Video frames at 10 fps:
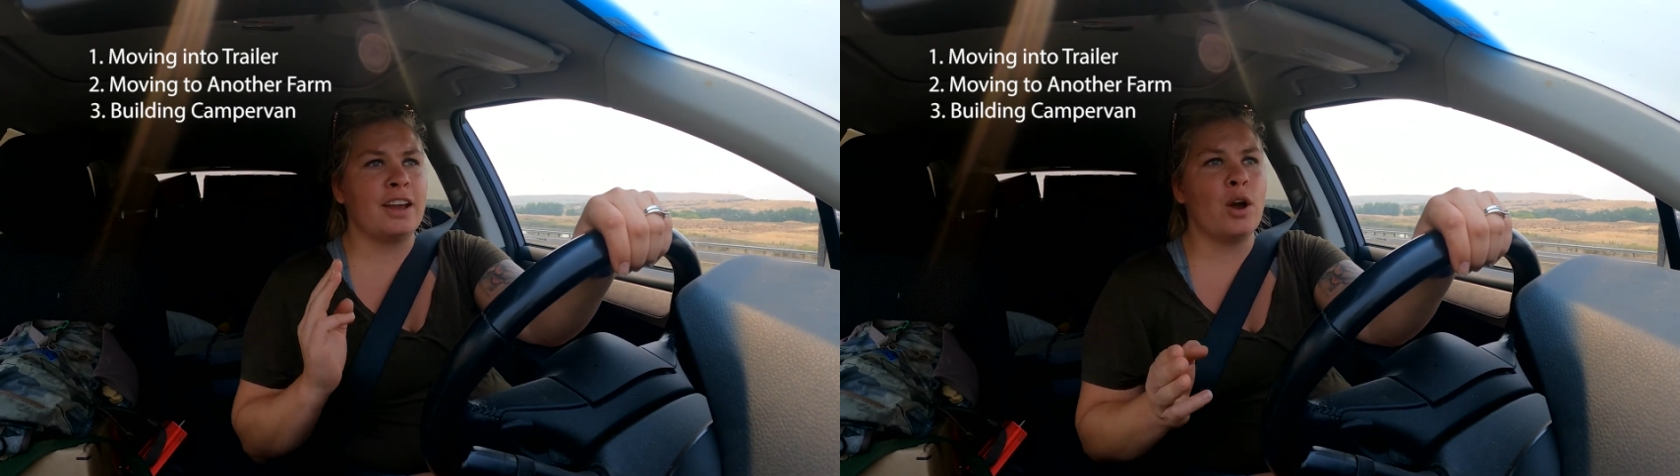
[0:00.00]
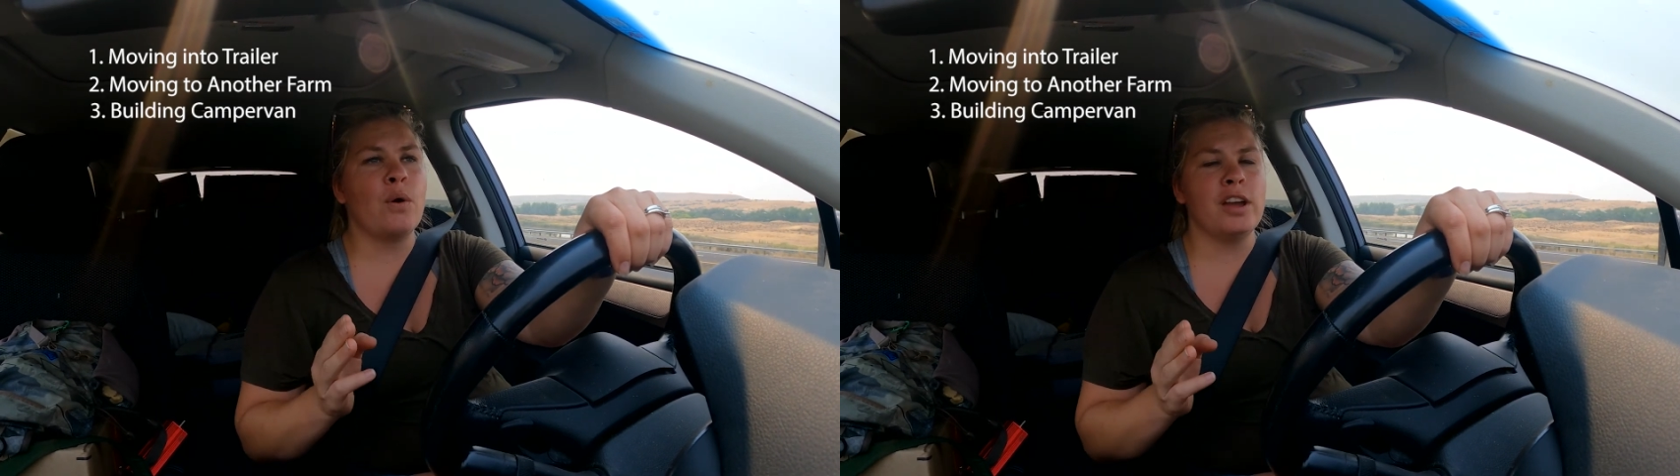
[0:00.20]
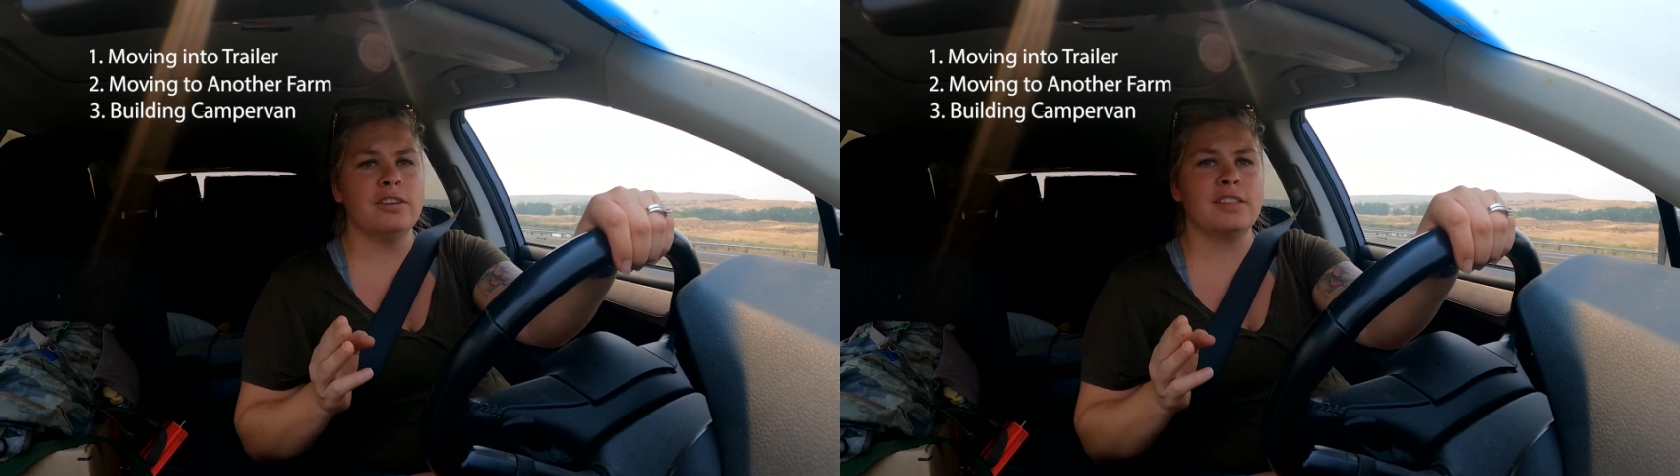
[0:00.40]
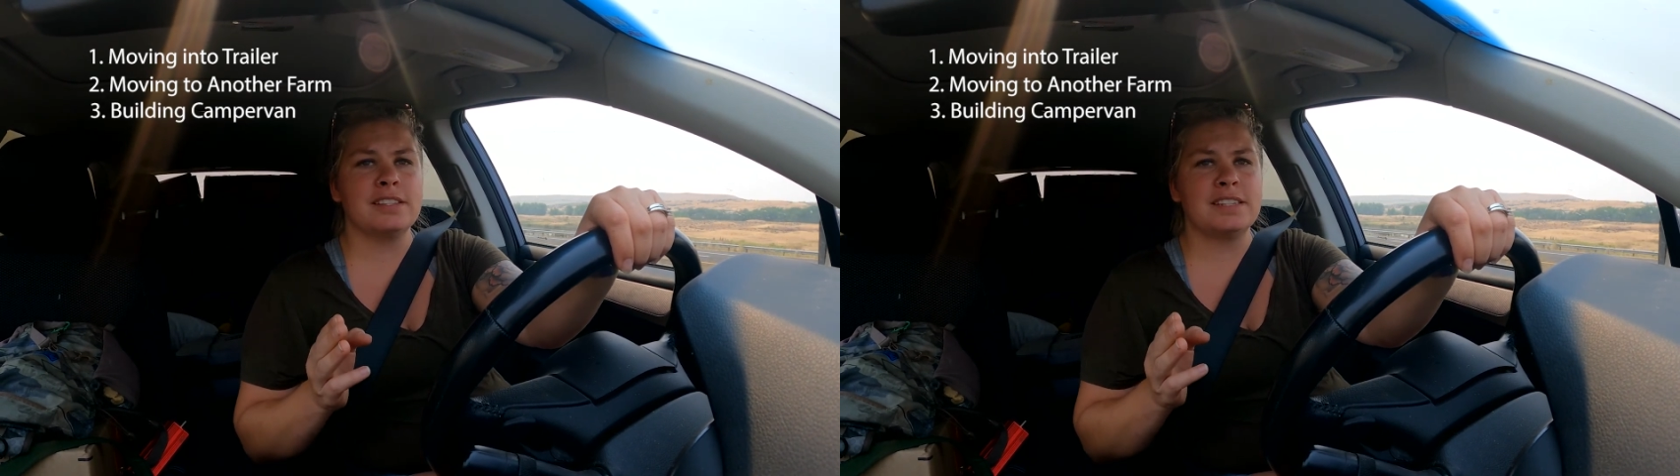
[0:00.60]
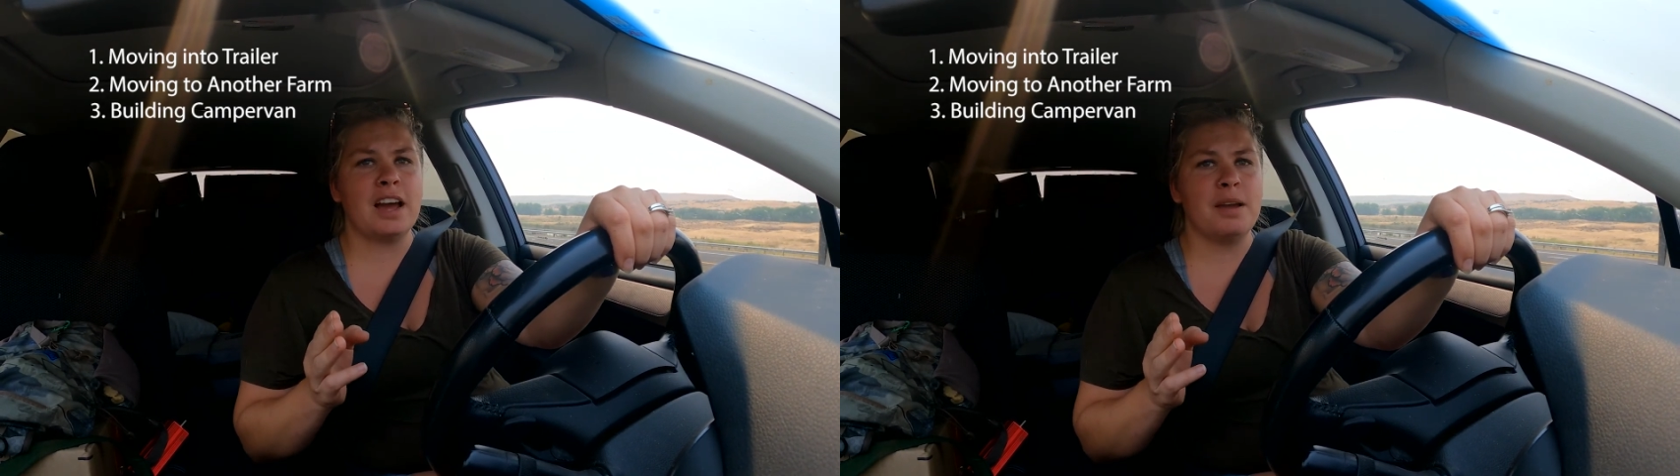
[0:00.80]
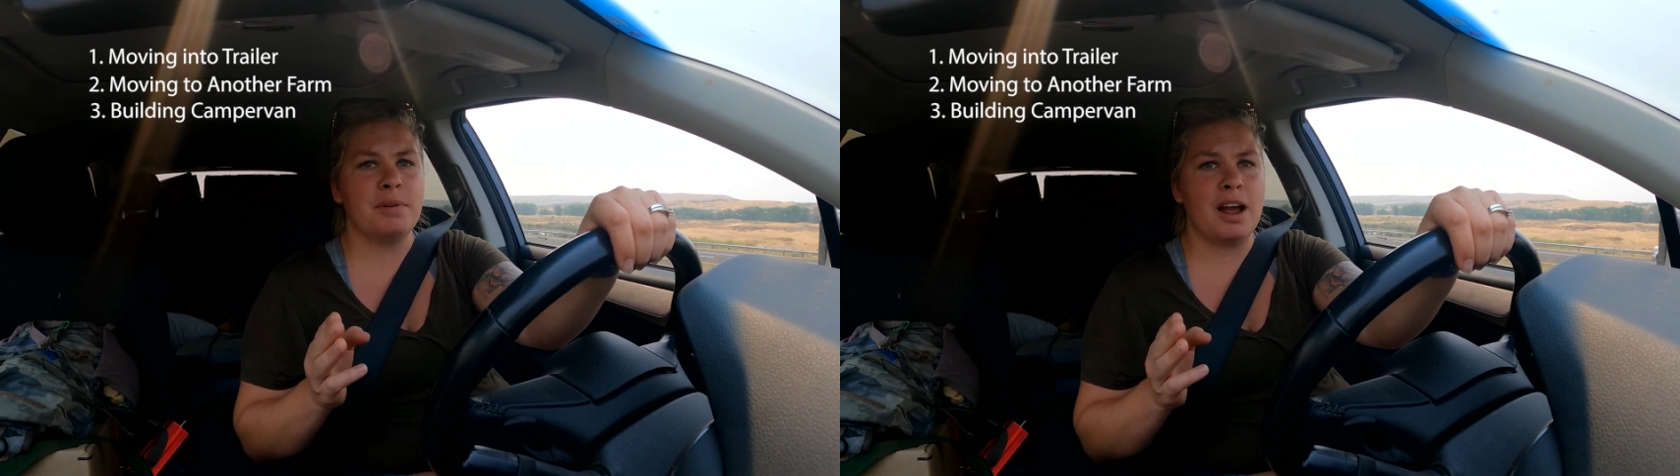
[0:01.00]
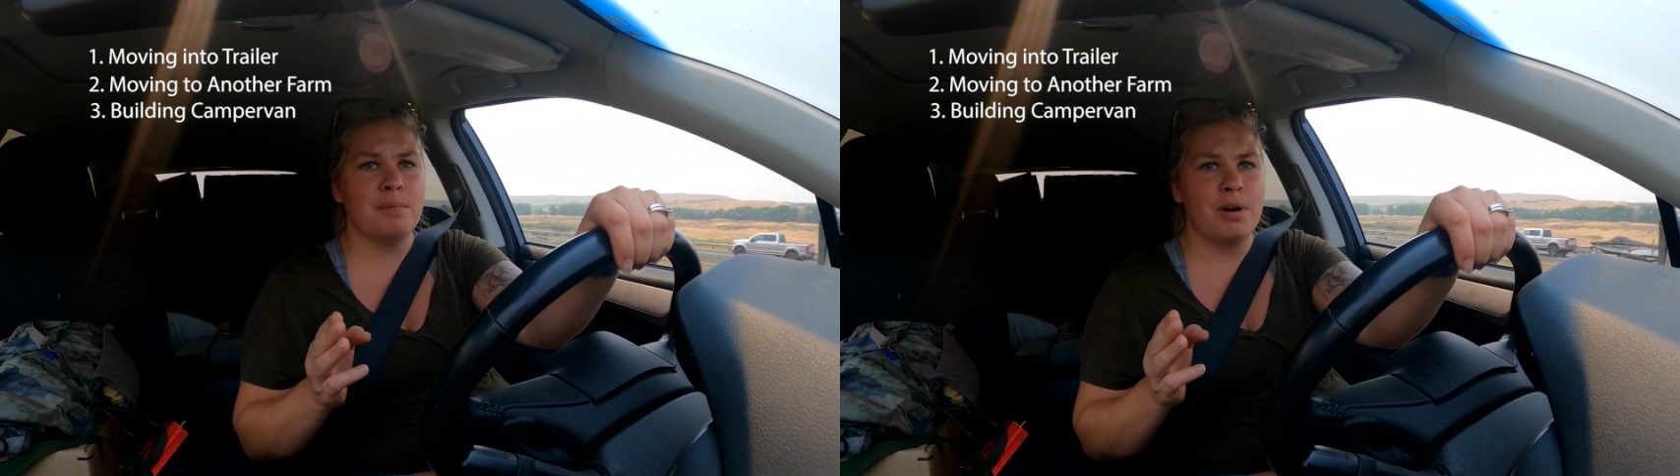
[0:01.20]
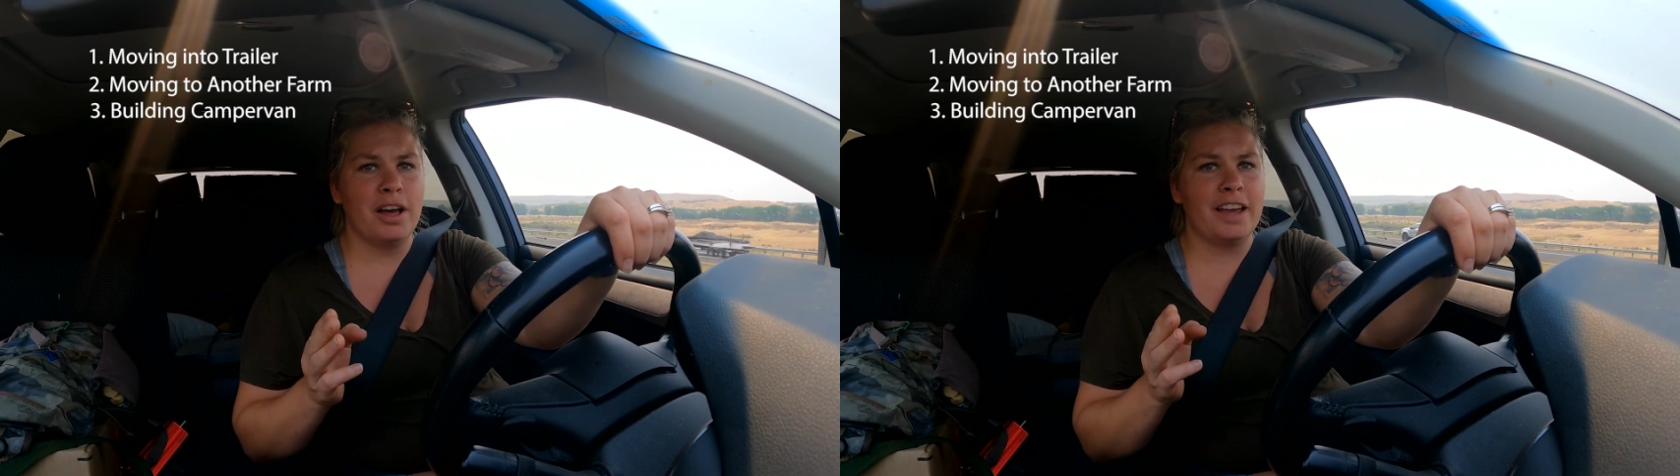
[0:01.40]
I go in this time and
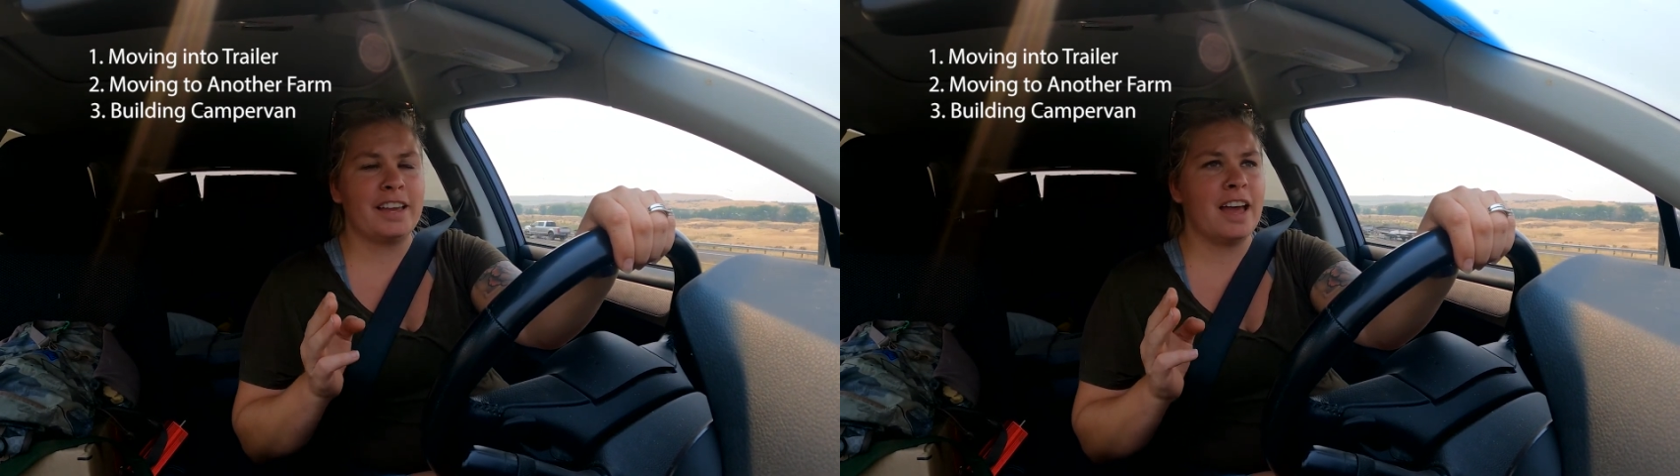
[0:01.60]
I'm like,